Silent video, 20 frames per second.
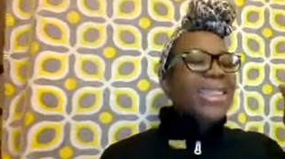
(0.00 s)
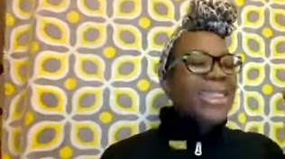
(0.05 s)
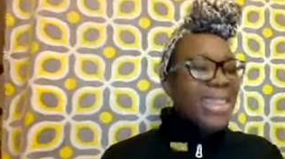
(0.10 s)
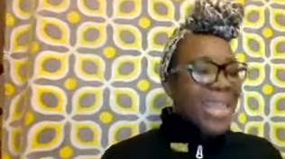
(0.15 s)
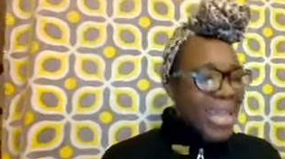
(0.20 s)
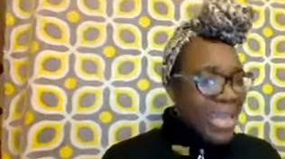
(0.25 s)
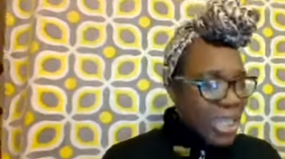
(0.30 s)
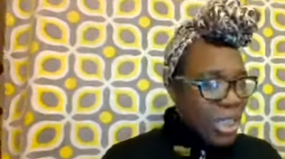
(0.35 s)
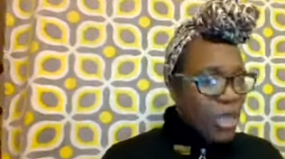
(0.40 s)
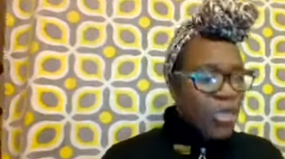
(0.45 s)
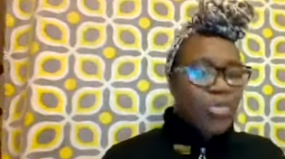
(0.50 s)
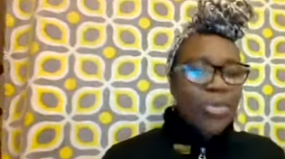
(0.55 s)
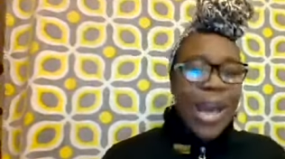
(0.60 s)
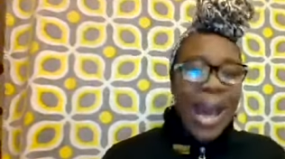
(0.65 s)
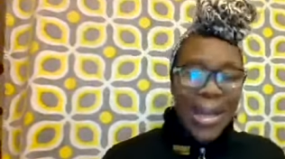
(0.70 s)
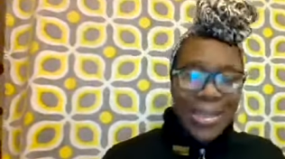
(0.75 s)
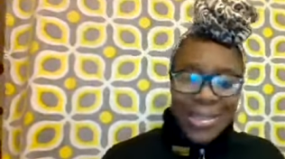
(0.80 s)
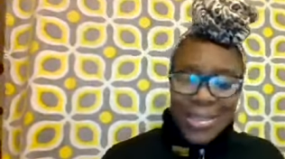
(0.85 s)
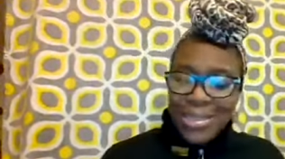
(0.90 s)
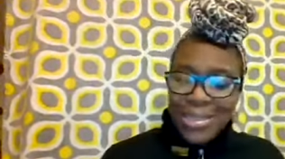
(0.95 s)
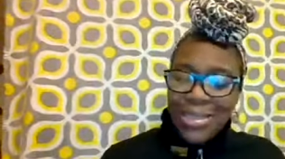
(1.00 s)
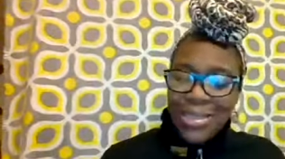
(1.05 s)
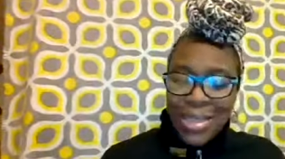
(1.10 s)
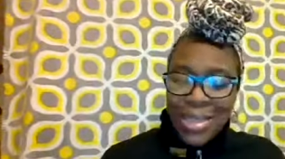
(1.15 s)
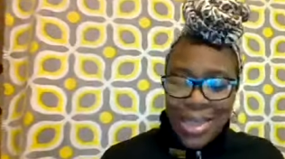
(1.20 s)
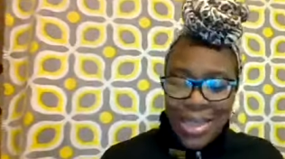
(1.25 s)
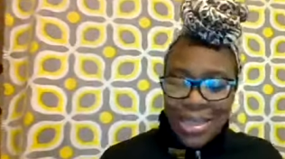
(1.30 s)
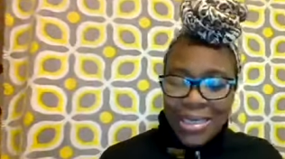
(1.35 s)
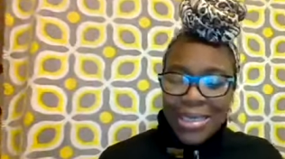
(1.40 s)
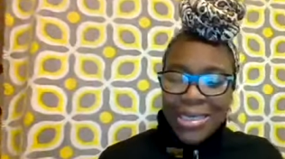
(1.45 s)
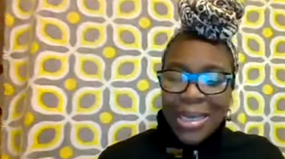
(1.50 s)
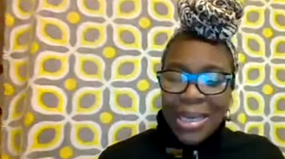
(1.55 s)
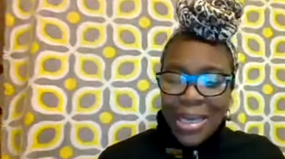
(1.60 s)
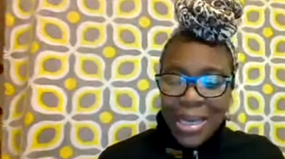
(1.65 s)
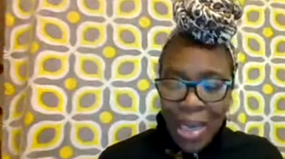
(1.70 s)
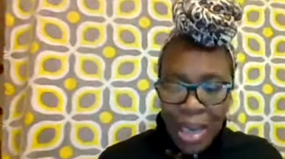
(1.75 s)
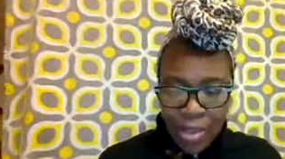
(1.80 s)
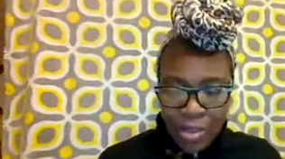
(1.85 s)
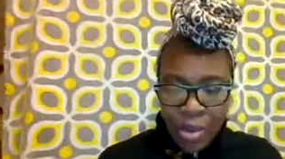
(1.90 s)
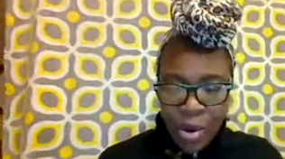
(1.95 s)
think you got this thing
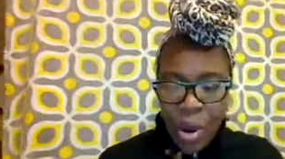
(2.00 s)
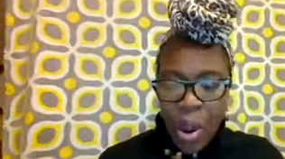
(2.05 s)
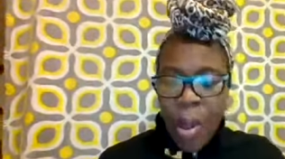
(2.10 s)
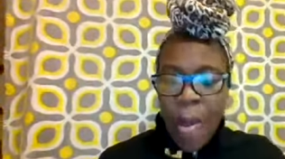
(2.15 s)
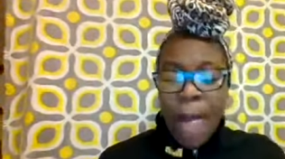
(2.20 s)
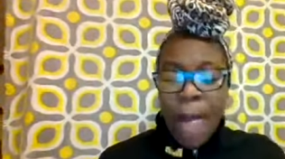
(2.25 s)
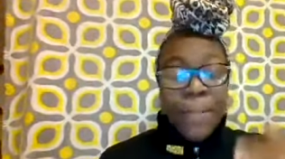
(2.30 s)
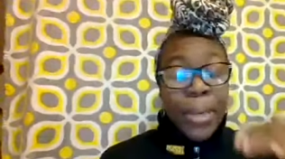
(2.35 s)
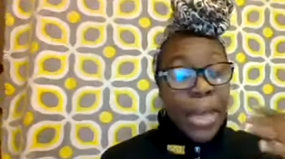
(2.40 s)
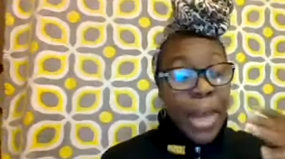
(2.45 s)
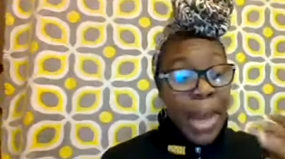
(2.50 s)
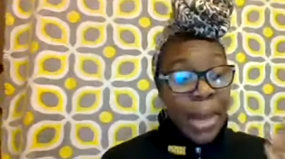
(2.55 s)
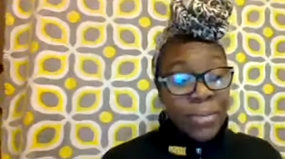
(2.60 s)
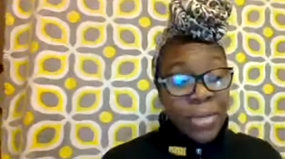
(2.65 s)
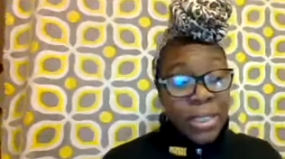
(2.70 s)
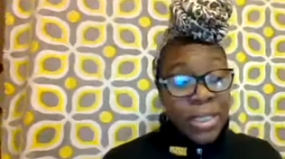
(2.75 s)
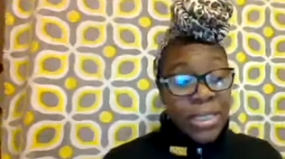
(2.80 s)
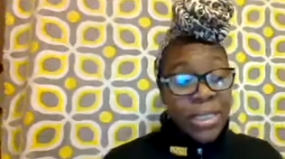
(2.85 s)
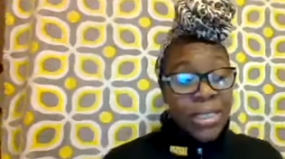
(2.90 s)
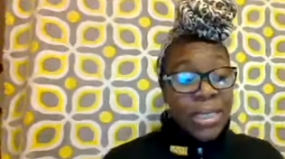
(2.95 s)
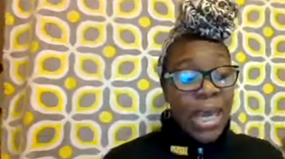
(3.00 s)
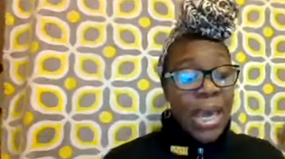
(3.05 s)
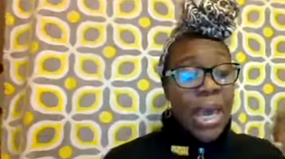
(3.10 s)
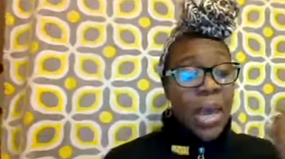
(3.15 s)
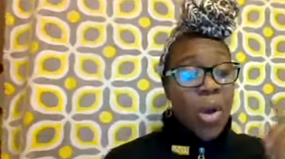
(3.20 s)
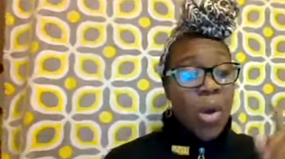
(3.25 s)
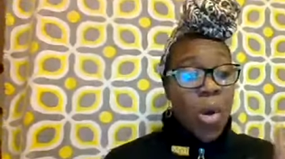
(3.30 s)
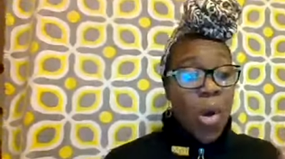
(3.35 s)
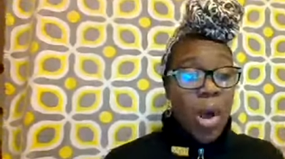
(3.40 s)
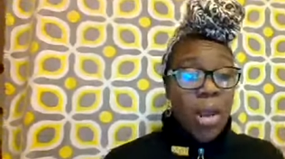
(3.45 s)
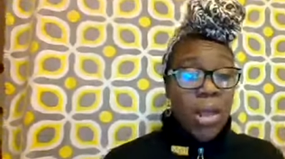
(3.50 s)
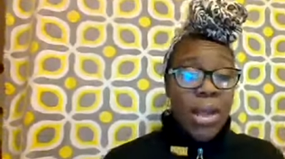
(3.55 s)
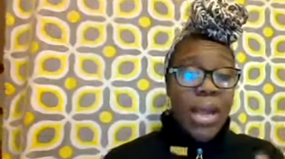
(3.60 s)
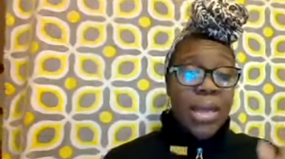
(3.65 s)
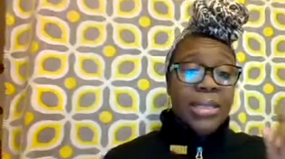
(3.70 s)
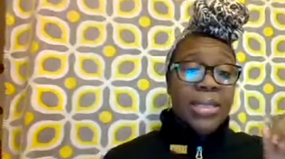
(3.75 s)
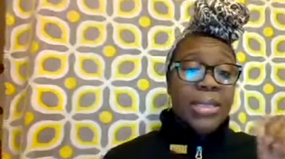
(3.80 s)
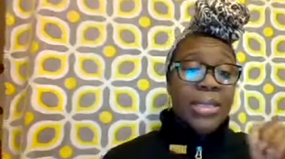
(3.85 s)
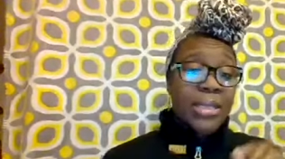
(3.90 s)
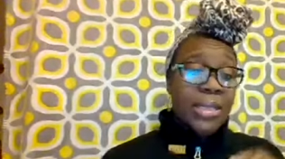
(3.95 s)
together but i'm just saying all of
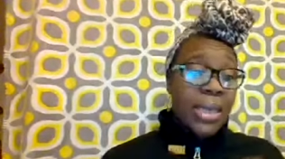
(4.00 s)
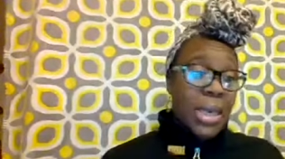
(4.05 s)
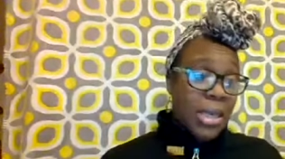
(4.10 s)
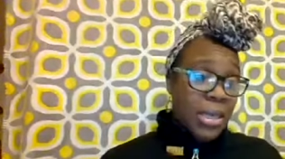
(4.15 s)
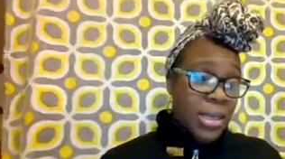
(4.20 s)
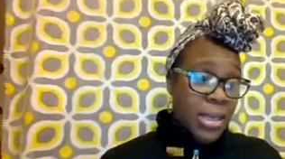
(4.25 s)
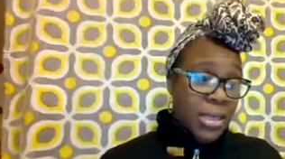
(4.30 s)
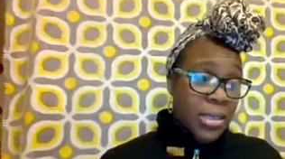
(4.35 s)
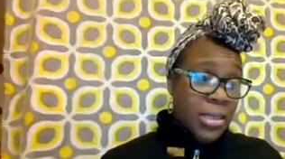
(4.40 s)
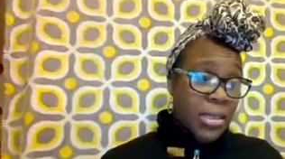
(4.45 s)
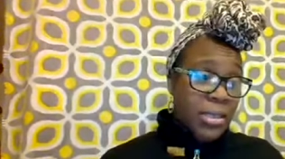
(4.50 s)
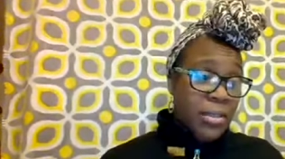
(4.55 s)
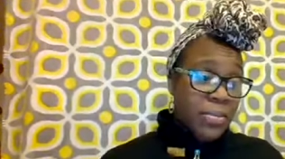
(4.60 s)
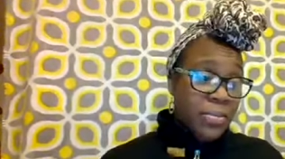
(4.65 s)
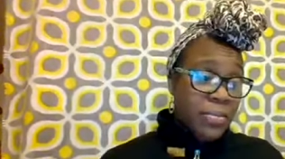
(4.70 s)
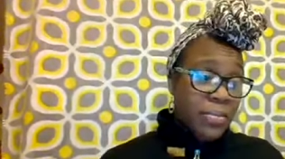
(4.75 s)
that to say this